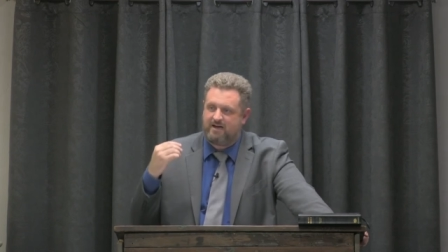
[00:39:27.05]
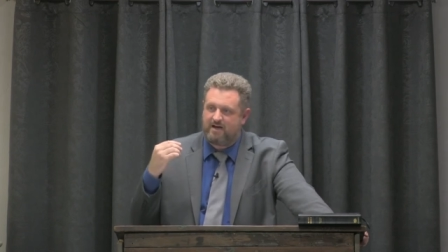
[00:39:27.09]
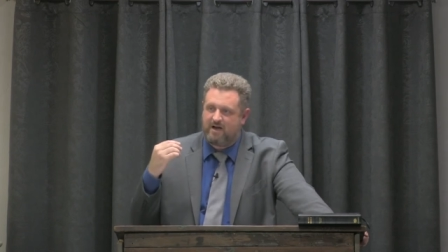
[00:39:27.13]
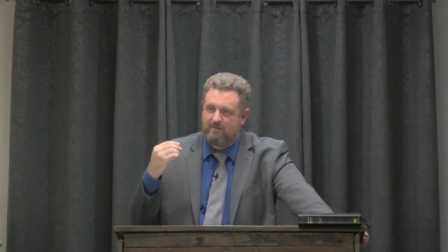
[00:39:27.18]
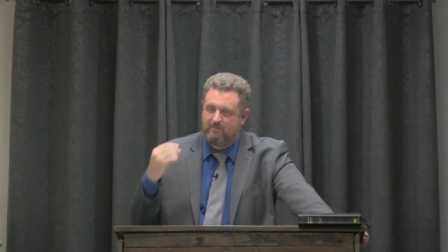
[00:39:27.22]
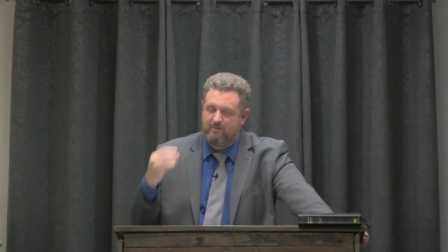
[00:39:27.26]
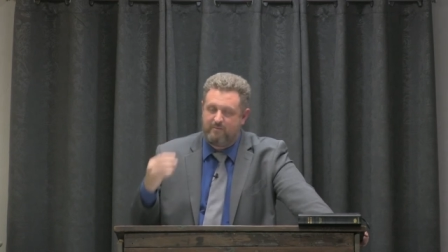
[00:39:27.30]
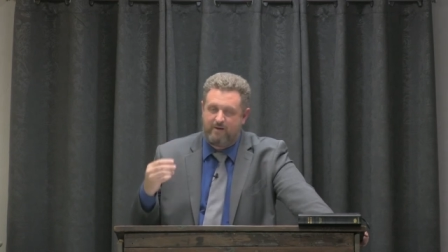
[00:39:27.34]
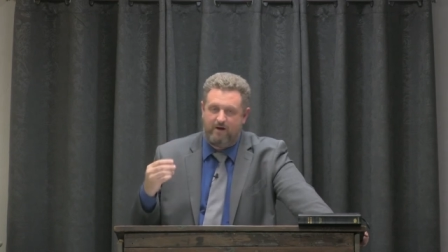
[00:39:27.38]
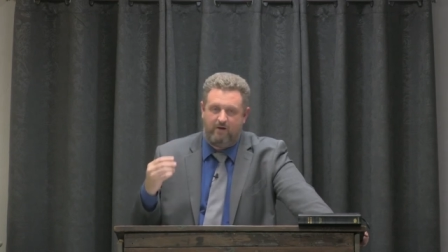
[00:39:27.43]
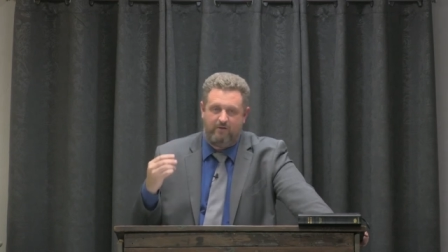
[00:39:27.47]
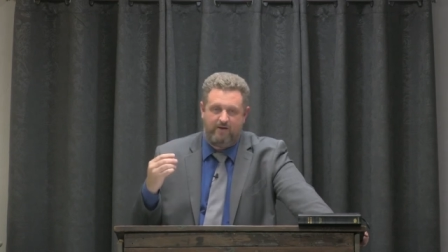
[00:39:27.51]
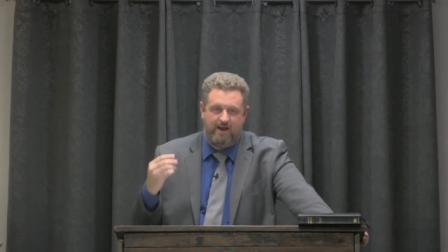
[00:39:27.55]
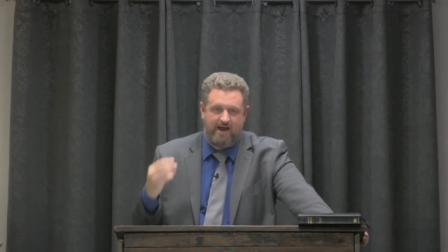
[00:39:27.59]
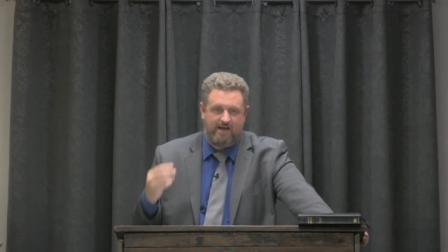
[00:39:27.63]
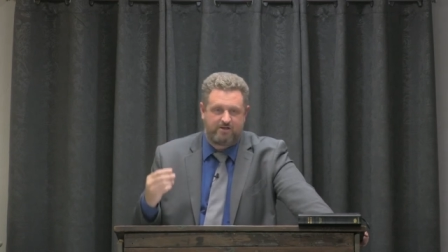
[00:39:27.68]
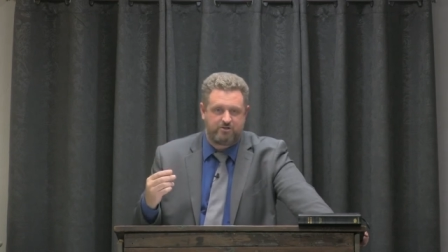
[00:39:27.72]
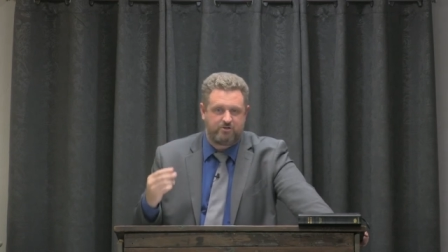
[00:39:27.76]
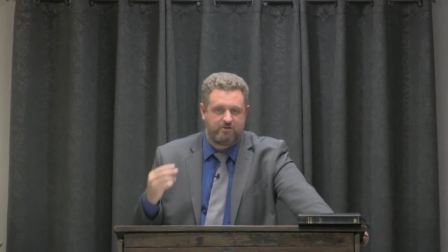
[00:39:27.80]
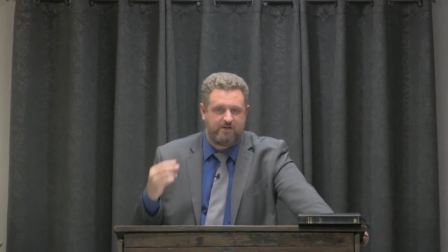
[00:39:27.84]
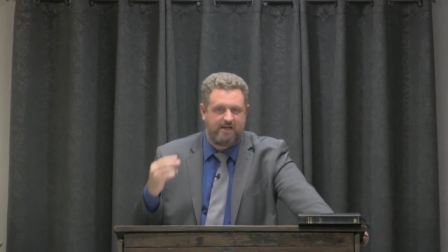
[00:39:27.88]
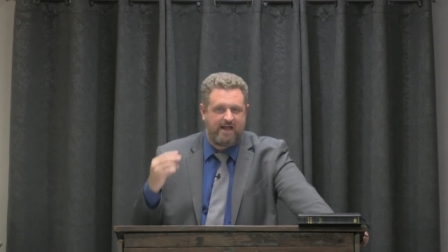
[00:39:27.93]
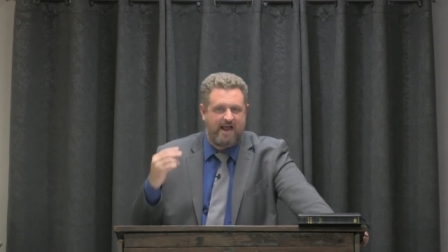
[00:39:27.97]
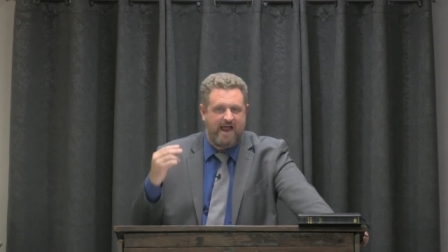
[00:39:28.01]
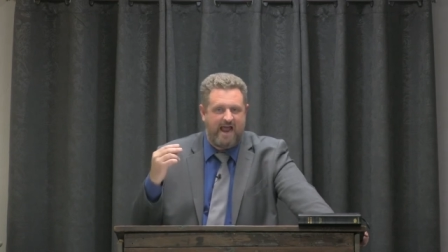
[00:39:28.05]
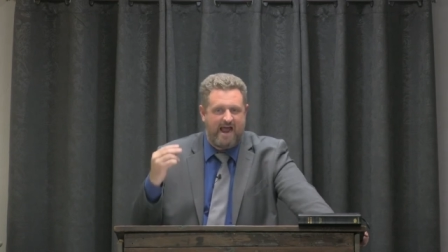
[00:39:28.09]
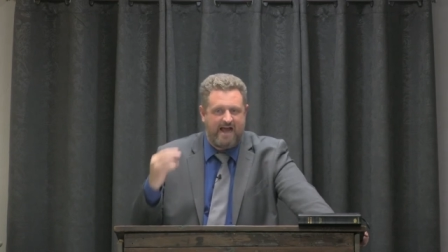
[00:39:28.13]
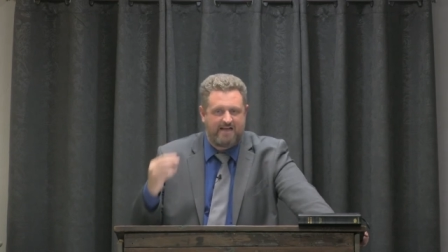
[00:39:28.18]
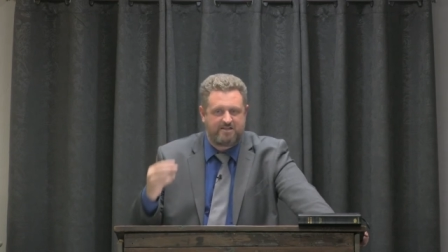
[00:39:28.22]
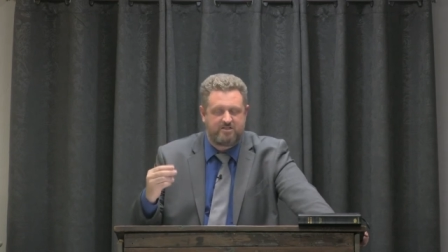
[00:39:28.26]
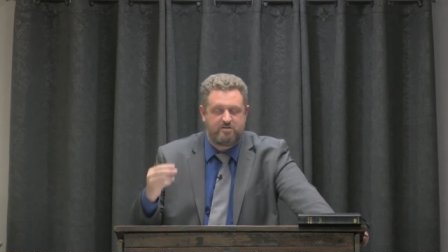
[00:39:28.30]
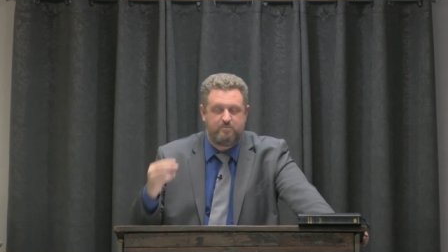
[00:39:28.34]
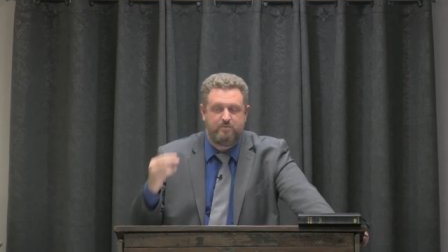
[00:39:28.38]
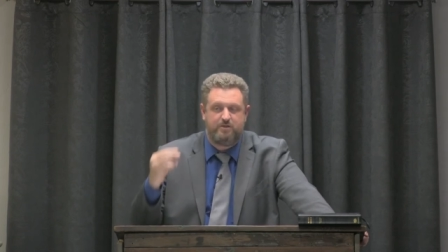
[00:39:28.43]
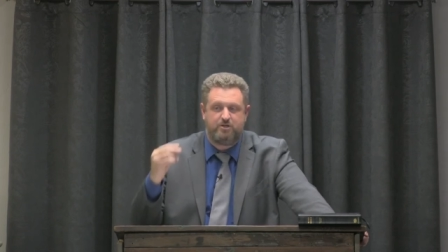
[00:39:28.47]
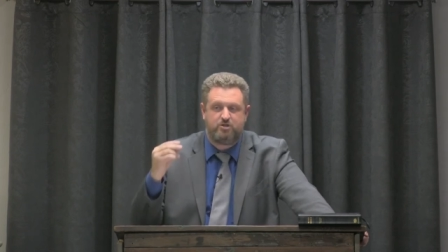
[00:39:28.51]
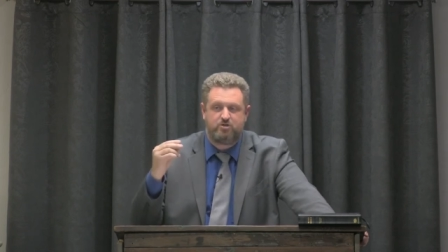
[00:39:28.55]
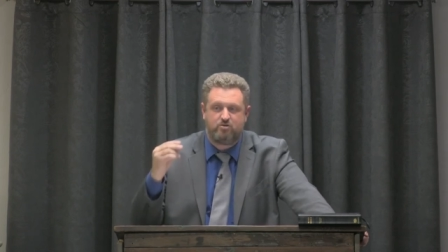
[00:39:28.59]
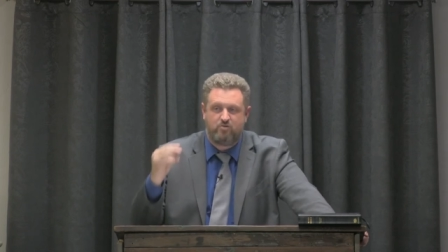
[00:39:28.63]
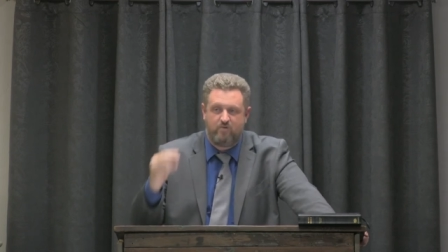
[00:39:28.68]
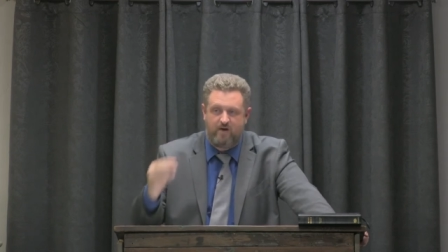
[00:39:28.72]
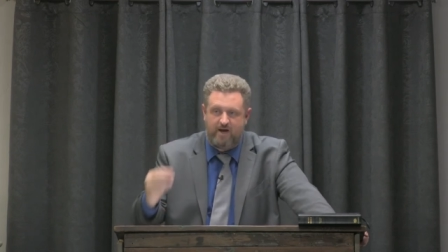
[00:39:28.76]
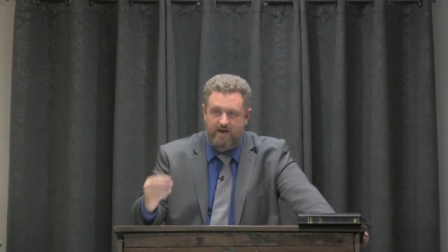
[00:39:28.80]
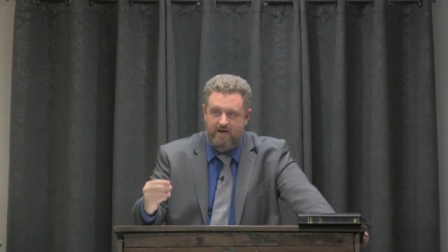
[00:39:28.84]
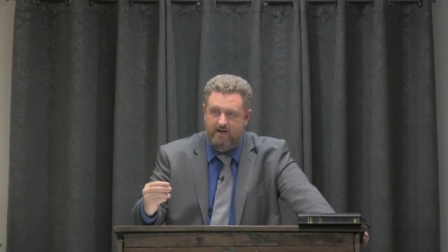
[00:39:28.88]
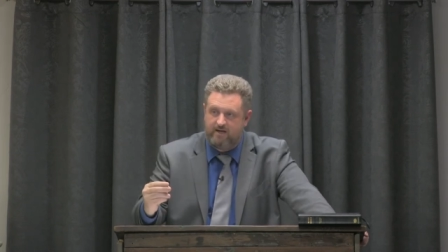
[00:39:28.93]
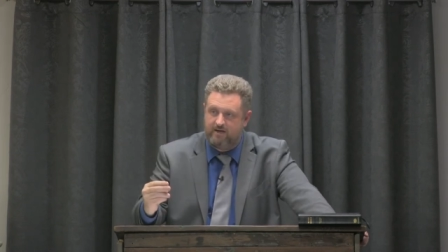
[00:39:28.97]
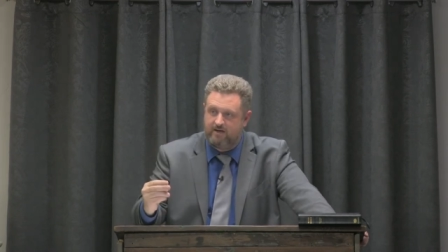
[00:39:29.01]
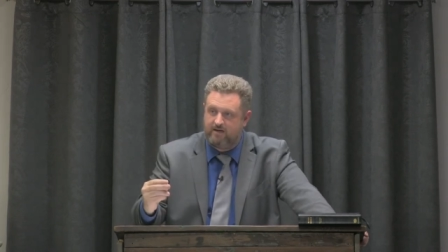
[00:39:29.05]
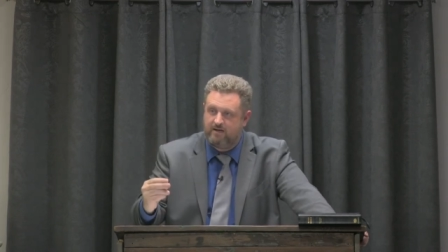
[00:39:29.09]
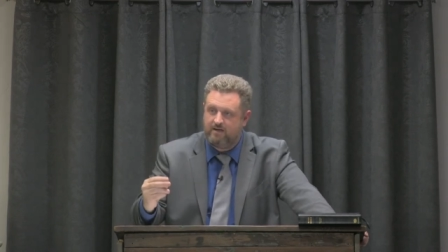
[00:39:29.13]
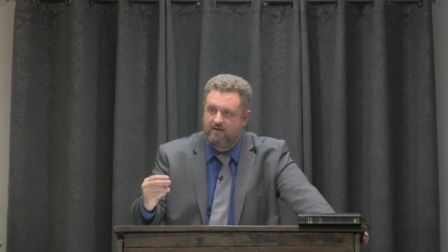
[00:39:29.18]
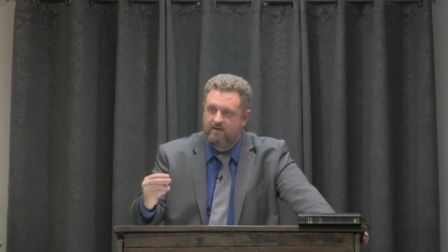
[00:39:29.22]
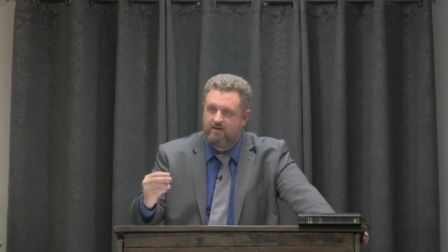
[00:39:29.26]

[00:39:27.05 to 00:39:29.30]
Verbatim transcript: come about naturally, it has to be trained